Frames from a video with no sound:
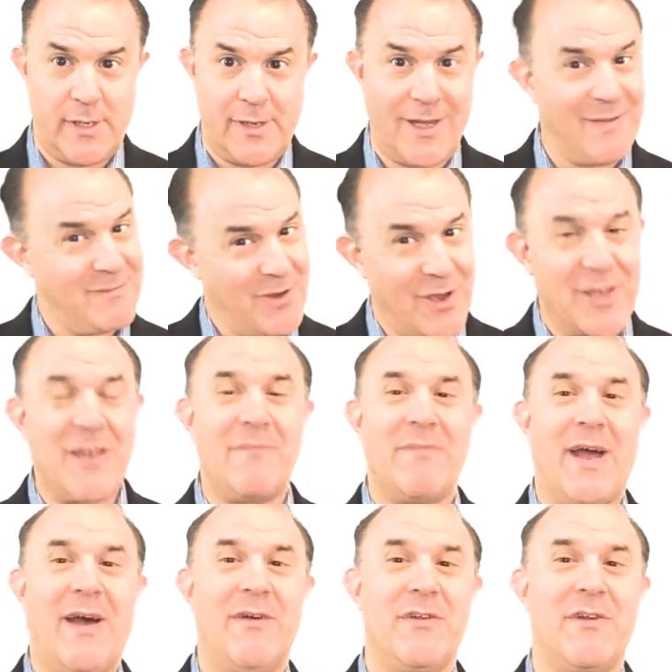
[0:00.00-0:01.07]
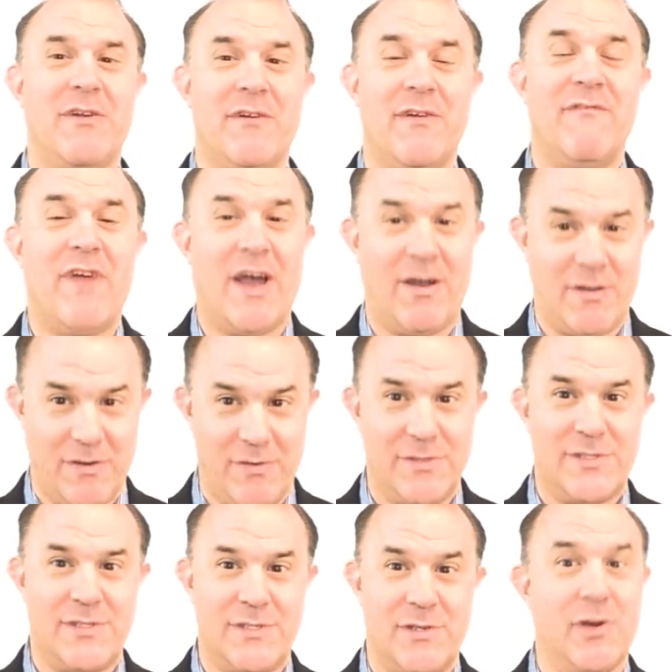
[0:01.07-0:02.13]
I'm talking about your
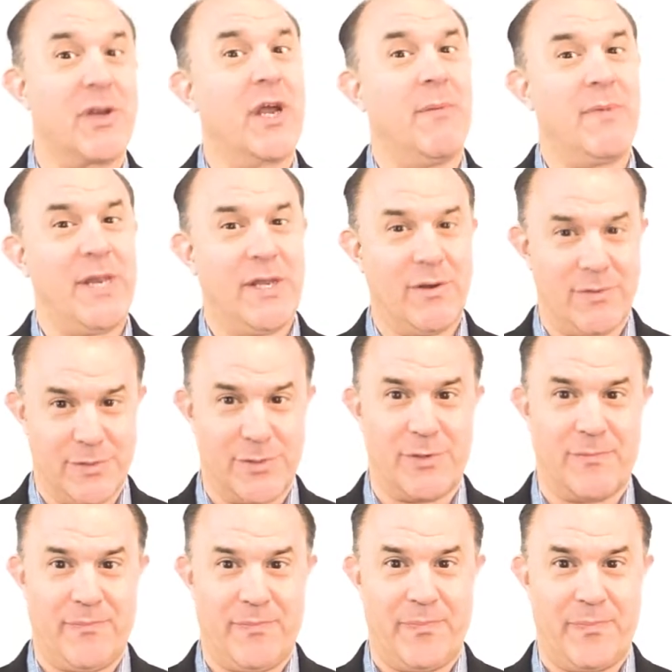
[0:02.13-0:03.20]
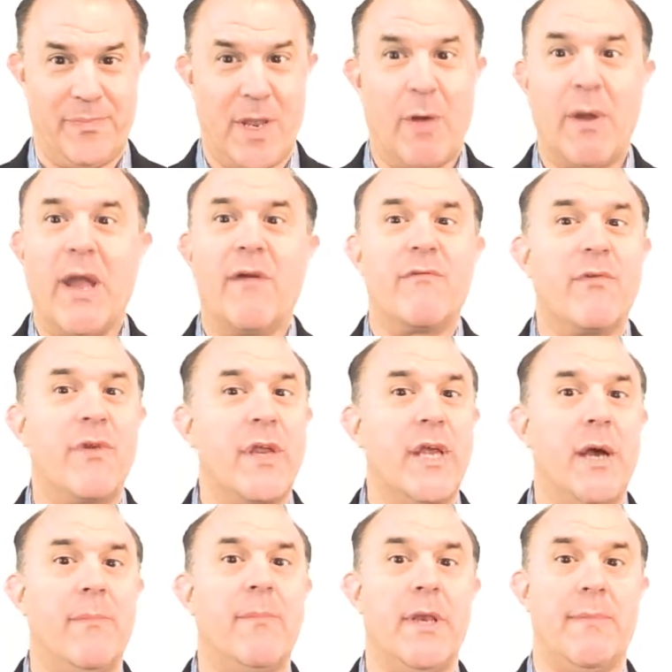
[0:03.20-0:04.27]
values, your company culture. Now, every
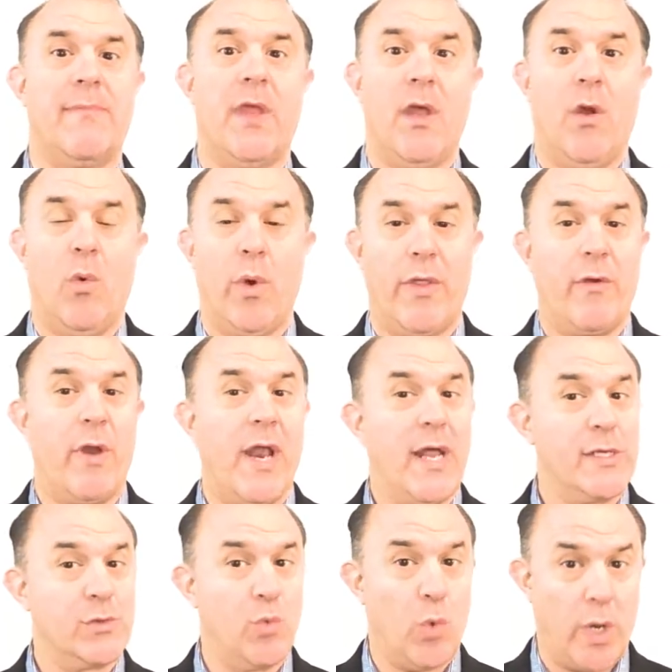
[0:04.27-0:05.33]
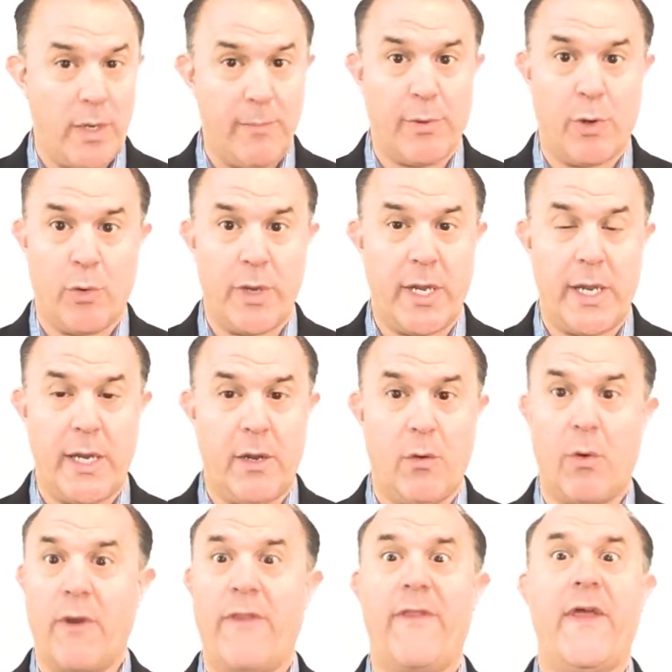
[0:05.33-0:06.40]
company, whether it has one employee
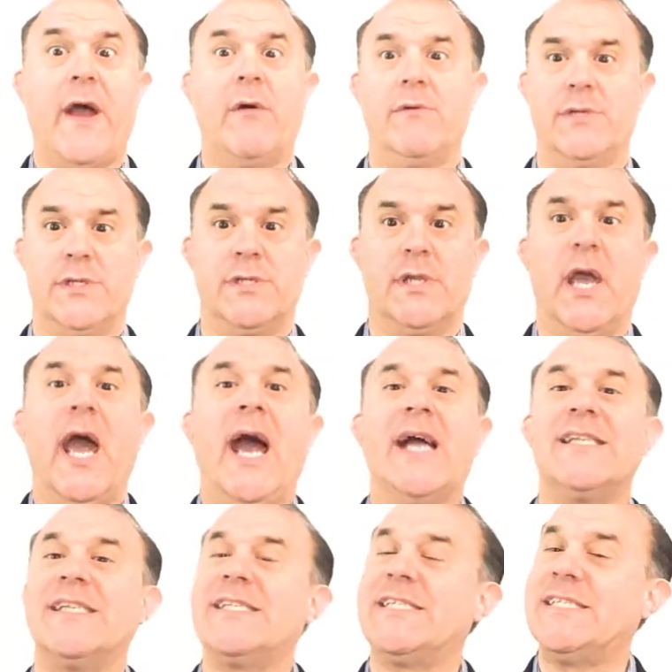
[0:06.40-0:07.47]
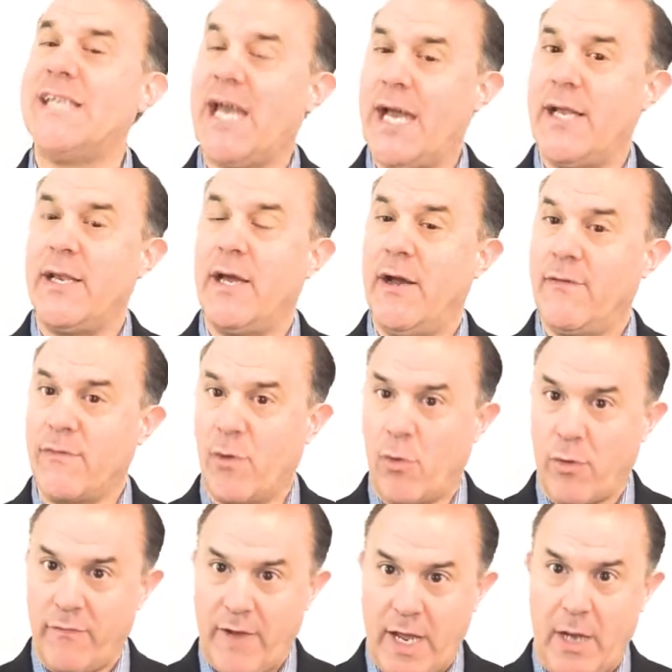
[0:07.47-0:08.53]
or thousands, has a set of
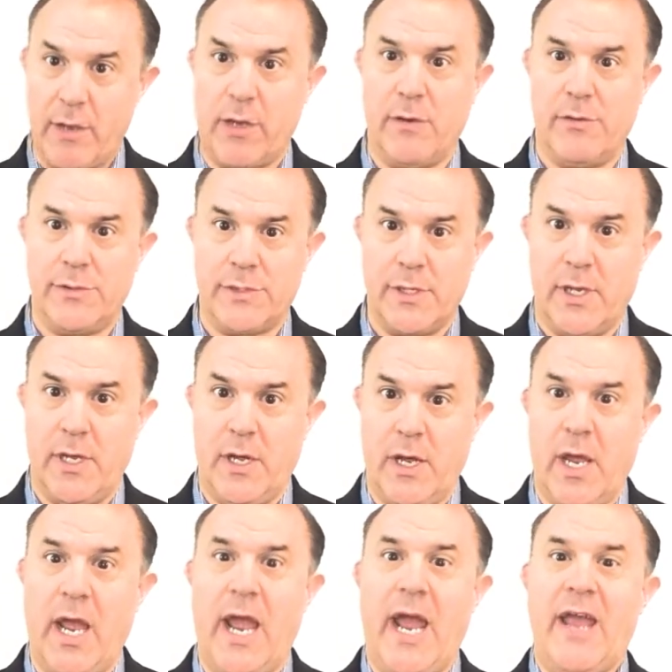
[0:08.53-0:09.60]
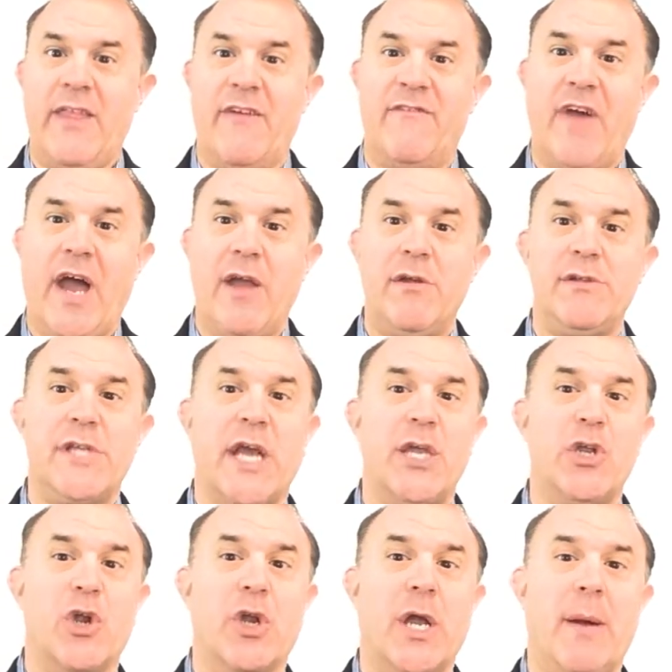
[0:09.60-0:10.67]
core values. And the values at
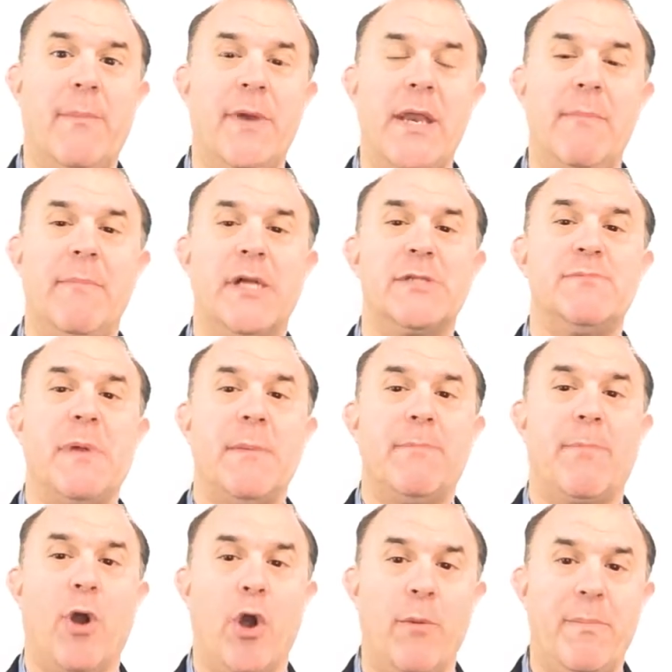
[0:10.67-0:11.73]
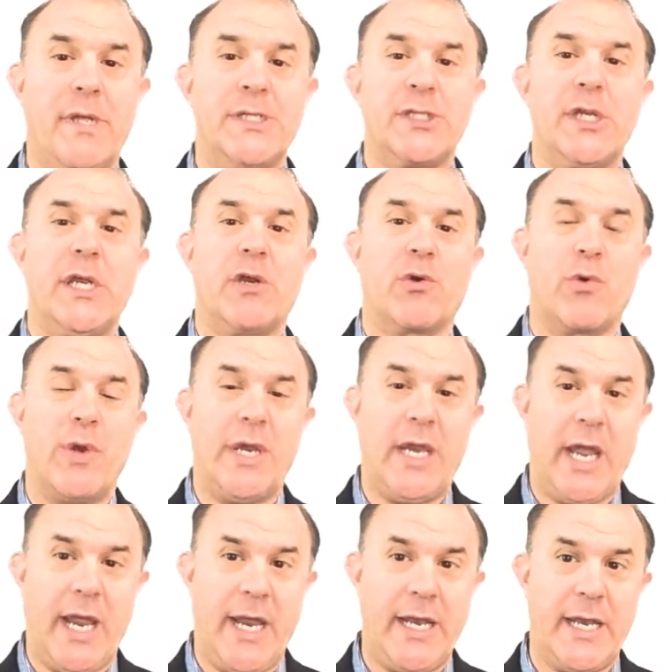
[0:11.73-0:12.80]
your company must be purposely
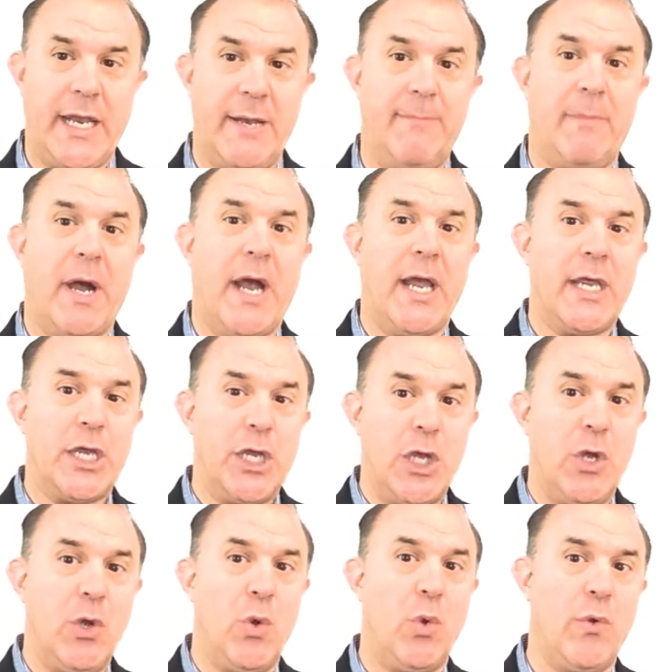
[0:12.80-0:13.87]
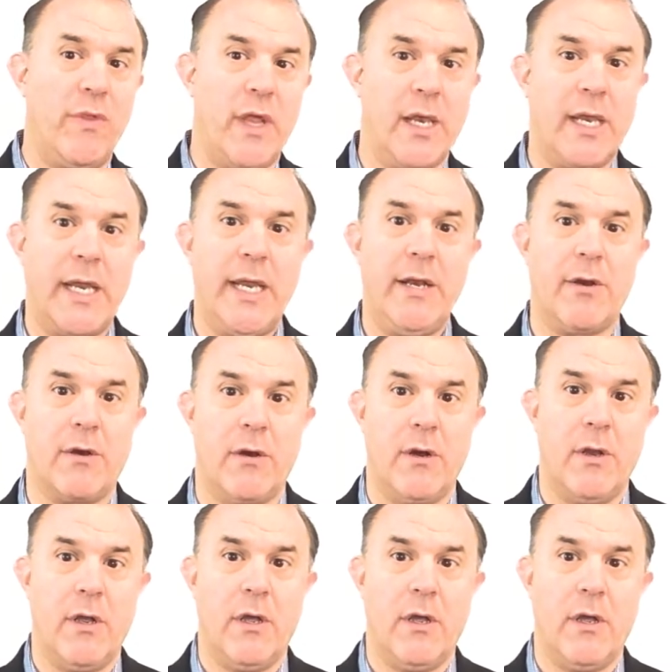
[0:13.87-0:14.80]
created by you, the leader.